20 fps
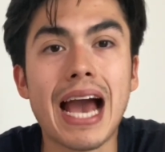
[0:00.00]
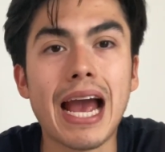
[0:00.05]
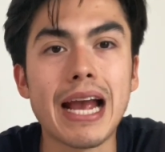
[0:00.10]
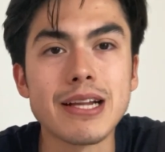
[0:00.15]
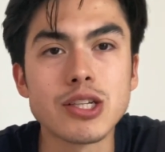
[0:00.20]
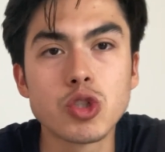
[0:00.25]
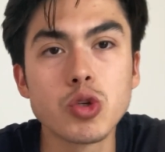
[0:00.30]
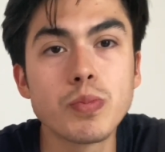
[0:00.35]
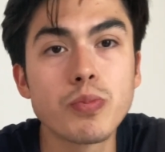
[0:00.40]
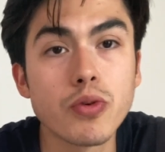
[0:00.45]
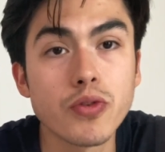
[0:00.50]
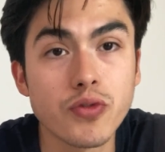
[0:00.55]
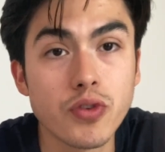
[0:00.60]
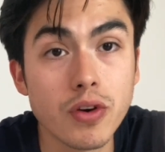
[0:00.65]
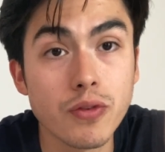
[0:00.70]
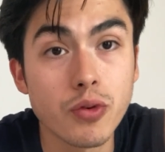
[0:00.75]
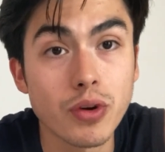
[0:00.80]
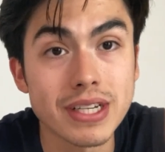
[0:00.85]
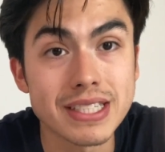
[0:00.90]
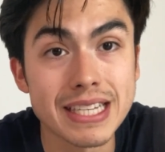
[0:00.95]
do prefer,
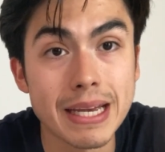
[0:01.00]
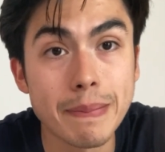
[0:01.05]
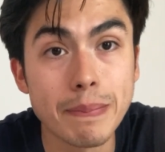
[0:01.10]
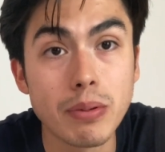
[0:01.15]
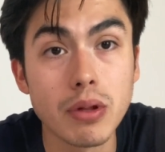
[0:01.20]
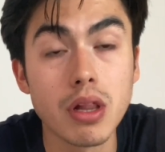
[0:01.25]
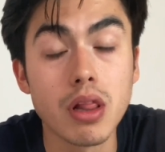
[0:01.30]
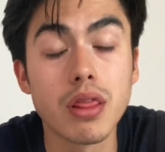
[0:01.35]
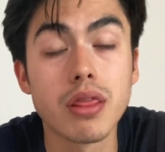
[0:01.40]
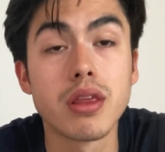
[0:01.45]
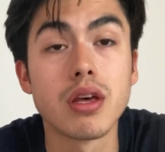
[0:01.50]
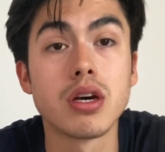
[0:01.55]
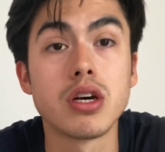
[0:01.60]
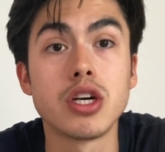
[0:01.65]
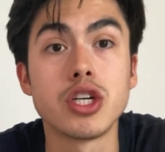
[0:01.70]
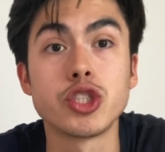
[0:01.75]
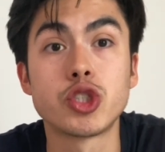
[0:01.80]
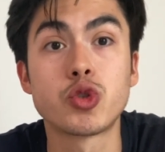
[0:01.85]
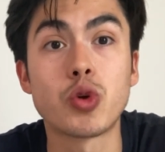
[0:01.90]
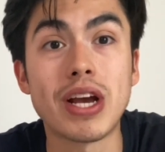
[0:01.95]
for example,
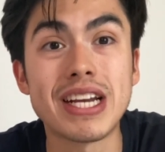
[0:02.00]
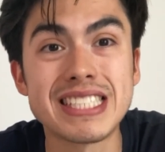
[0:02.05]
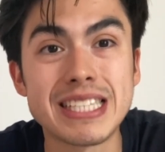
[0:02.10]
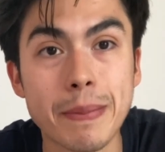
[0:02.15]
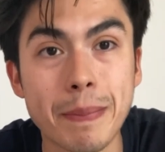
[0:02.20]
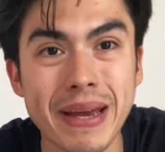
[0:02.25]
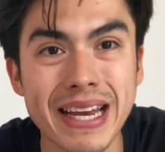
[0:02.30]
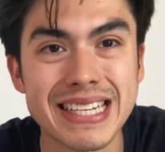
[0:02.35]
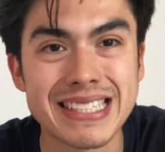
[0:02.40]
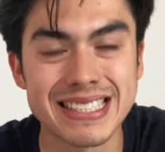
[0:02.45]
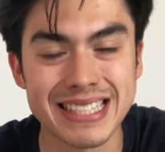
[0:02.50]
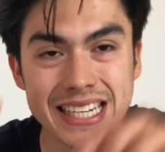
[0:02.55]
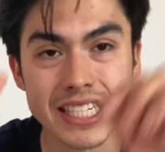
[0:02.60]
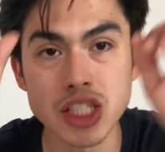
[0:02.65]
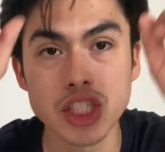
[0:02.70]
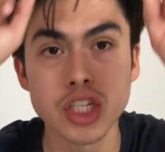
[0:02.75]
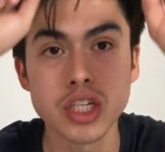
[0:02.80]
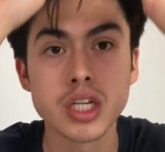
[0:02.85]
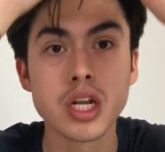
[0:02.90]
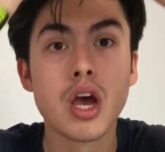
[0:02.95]
the tricep
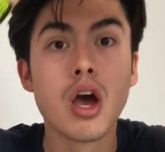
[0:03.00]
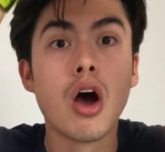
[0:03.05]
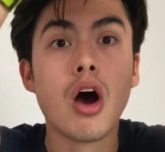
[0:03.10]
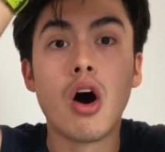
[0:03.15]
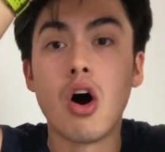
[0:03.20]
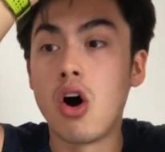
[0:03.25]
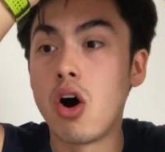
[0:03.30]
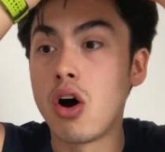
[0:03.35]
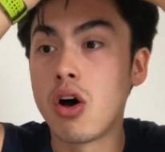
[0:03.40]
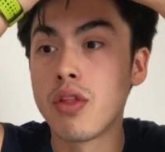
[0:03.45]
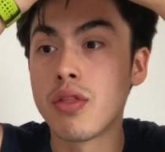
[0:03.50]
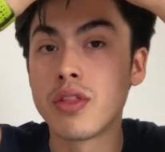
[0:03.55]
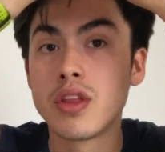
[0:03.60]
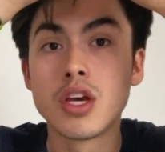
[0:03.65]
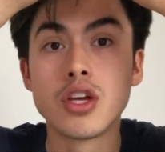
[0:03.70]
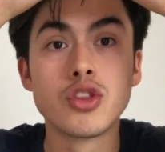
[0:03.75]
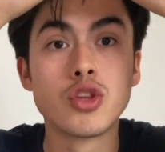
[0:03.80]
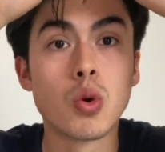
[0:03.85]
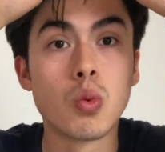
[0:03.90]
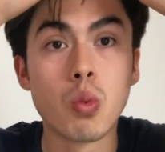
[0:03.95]
extension on
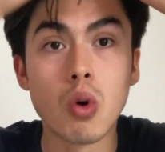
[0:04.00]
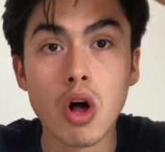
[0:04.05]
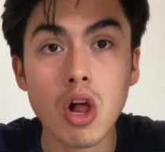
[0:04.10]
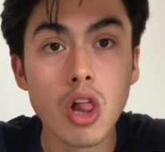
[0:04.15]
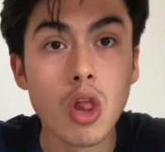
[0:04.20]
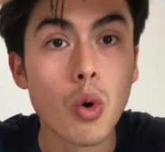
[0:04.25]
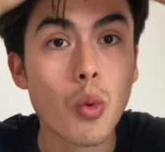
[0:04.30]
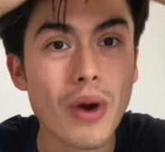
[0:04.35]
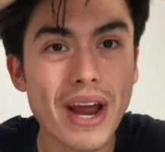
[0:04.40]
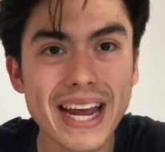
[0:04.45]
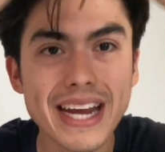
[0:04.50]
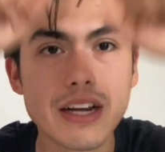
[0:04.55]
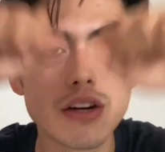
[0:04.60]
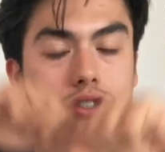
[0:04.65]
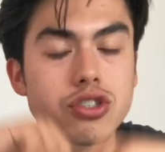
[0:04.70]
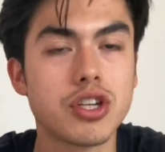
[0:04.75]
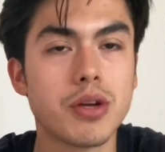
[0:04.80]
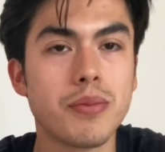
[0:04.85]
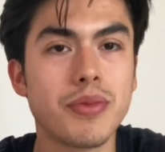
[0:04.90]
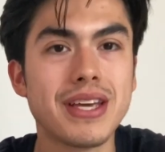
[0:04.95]
the wall rack or
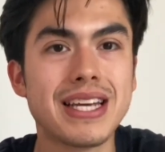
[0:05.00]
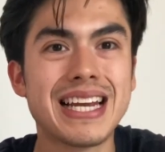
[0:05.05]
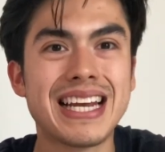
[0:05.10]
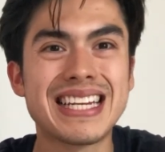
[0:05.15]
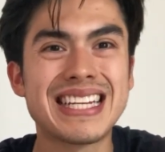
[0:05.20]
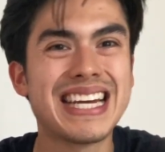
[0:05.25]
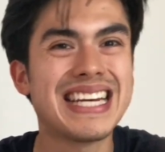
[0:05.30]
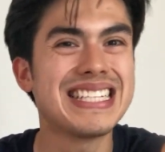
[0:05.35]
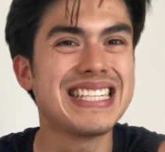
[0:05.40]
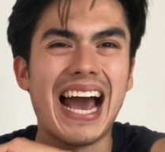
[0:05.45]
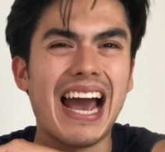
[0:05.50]
something like that.